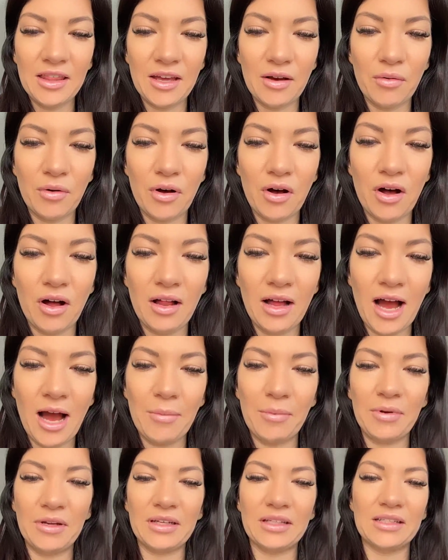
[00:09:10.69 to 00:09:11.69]
that will all
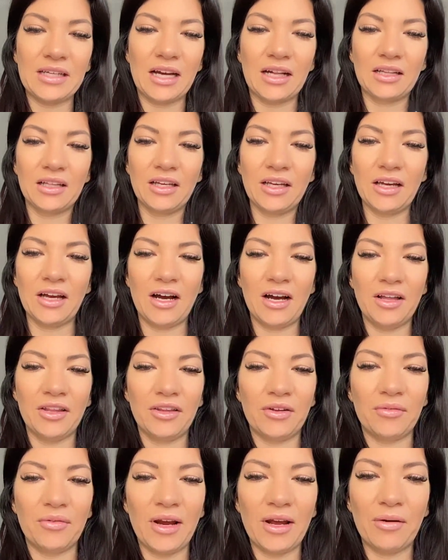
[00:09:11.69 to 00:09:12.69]
happen exactly
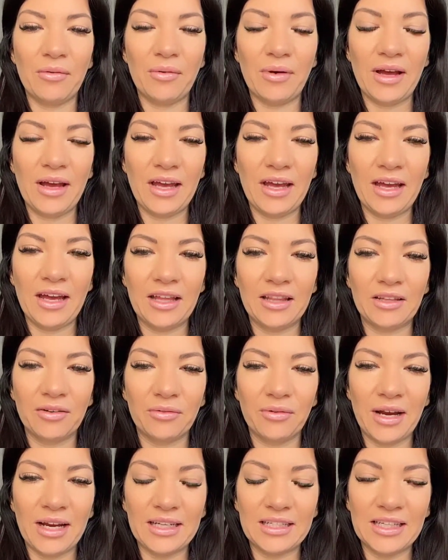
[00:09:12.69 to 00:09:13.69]
on the right way at
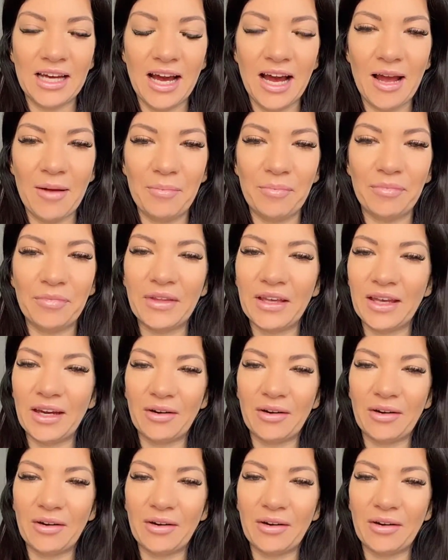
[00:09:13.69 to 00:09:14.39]
the right time.